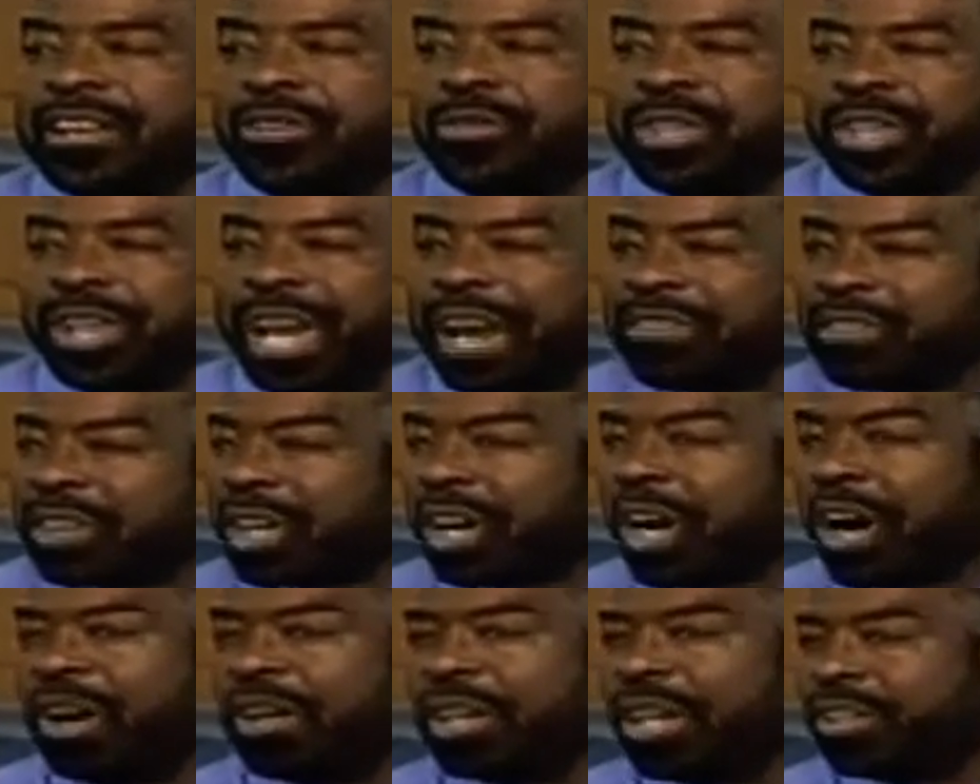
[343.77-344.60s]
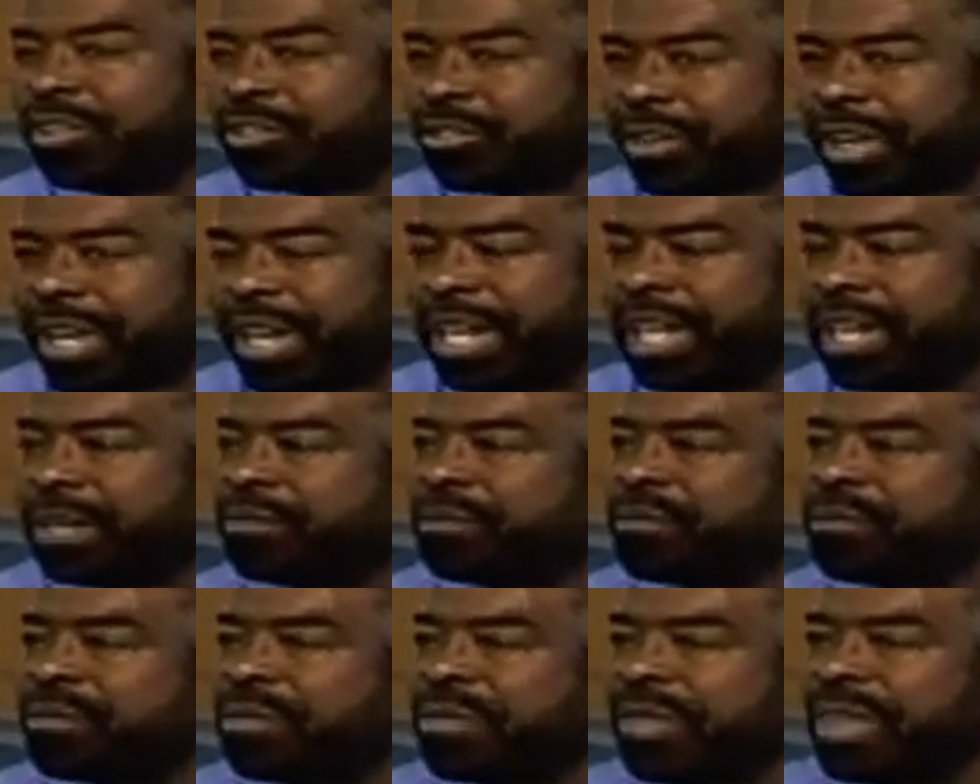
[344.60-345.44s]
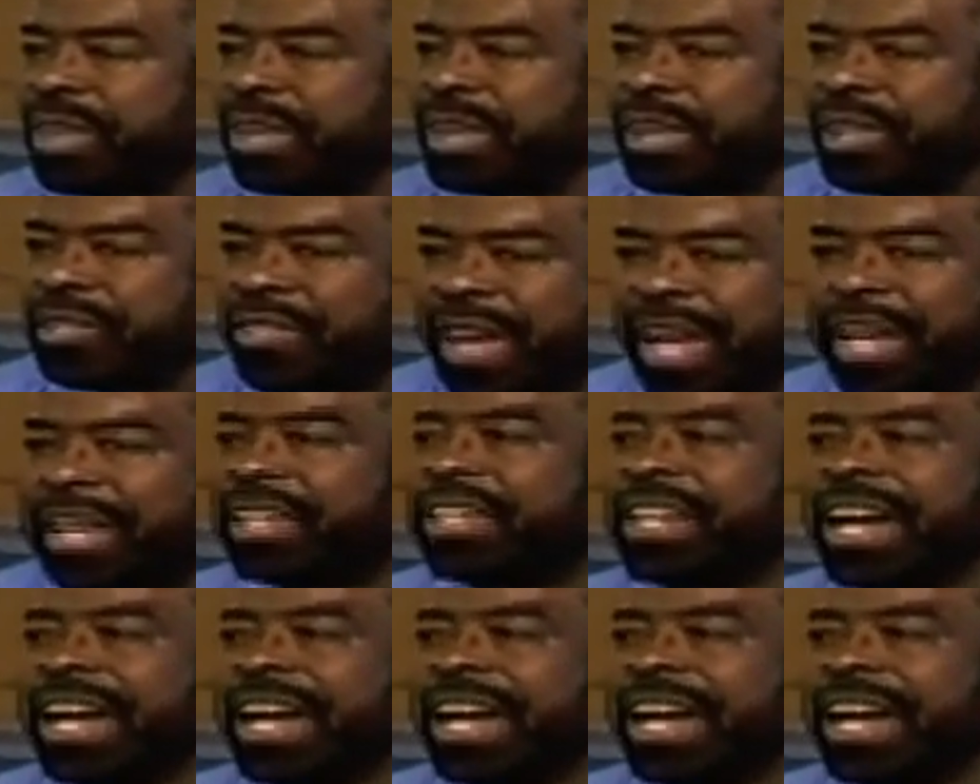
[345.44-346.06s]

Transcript: When you have a goal and dream, think